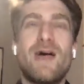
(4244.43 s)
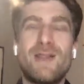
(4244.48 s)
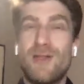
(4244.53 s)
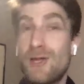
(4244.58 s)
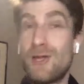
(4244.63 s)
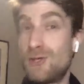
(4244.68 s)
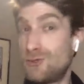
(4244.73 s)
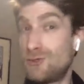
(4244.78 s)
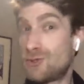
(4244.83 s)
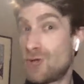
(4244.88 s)

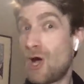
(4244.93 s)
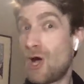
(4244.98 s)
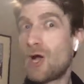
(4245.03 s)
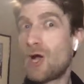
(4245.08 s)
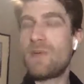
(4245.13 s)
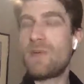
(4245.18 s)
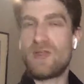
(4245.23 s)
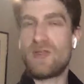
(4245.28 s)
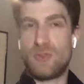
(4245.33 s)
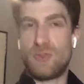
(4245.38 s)
Like, you talk
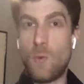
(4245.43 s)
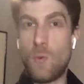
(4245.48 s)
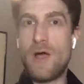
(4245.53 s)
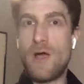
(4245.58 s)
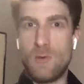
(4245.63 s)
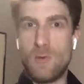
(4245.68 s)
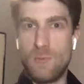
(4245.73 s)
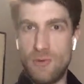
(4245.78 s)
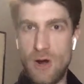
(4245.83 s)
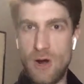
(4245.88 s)
about the
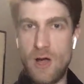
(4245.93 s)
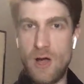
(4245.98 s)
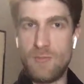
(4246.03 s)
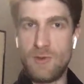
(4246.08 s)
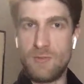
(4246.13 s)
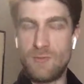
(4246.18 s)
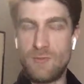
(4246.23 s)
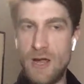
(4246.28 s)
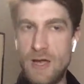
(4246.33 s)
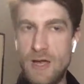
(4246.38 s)
whale
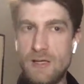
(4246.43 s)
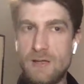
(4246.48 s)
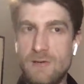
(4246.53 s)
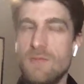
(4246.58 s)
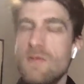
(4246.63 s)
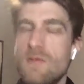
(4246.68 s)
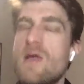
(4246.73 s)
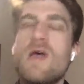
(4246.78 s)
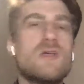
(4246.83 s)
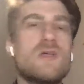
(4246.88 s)
problem, right?
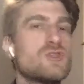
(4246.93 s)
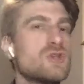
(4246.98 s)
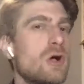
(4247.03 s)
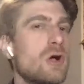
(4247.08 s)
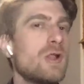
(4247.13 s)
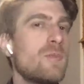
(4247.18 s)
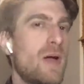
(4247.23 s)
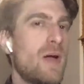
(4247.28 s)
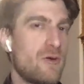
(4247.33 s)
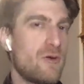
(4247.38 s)
It's
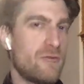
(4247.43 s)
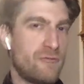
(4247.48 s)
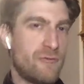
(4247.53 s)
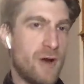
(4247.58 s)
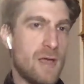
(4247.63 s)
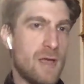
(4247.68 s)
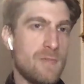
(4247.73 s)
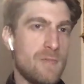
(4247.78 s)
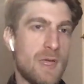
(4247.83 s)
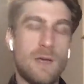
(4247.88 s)
all about
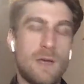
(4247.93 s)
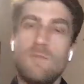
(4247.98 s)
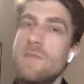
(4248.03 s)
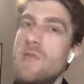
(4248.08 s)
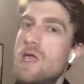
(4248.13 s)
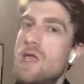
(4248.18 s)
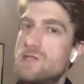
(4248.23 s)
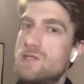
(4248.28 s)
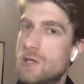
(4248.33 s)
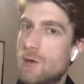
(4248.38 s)
framing.
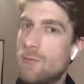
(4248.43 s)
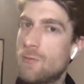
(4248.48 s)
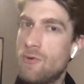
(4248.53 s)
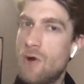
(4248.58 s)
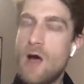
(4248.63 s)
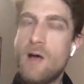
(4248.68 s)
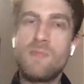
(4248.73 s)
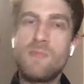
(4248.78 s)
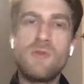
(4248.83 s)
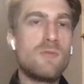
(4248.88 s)
Is it a
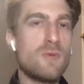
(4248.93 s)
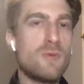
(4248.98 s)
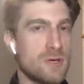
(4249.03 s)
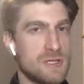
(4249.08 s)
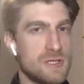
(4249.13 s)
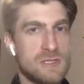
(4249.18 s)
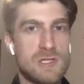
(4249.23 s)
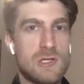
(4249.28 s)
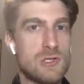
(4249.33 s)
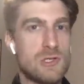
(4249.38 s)
problem or
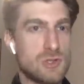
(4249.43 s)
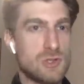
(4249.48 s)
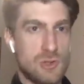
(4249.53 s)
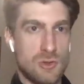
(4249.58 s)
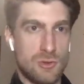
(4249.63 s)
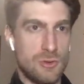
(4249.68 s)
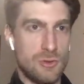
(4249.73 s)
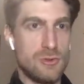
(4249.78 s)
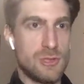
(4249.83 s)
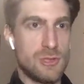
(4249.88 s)
is it a
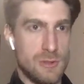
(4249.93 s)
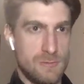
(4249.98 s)
solution?